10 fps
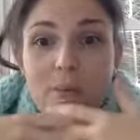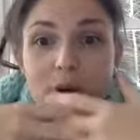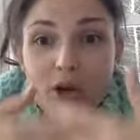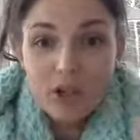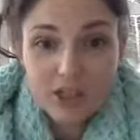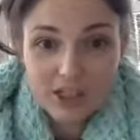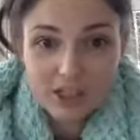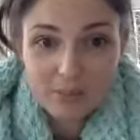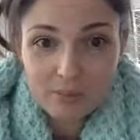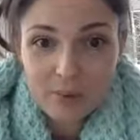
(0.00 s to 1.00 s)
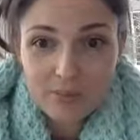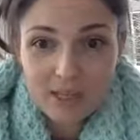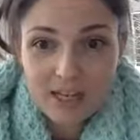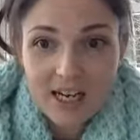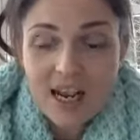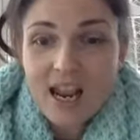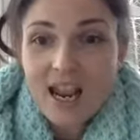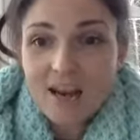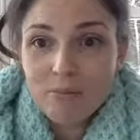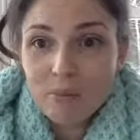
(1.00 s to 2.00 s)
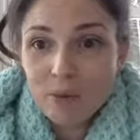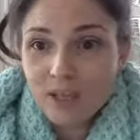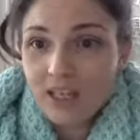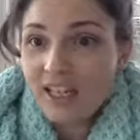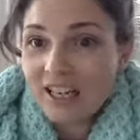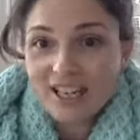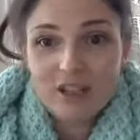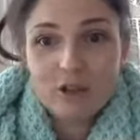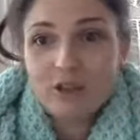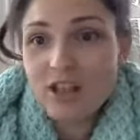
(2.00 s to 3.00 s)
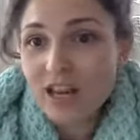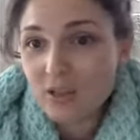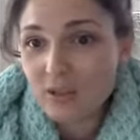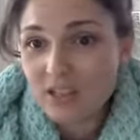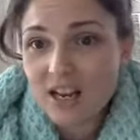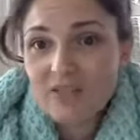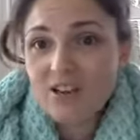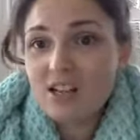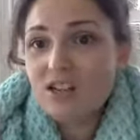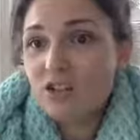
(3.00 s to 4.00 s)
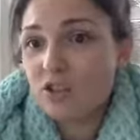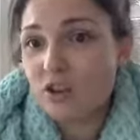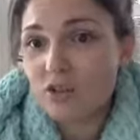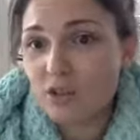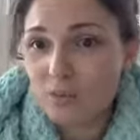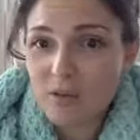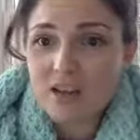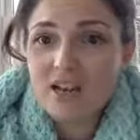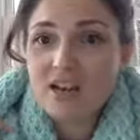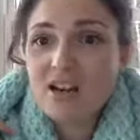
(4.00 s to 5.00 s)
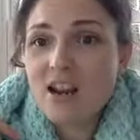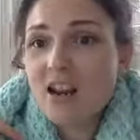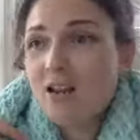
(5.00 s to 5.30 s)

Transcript: purchase the property and put it in your tax-free savings, your RSP,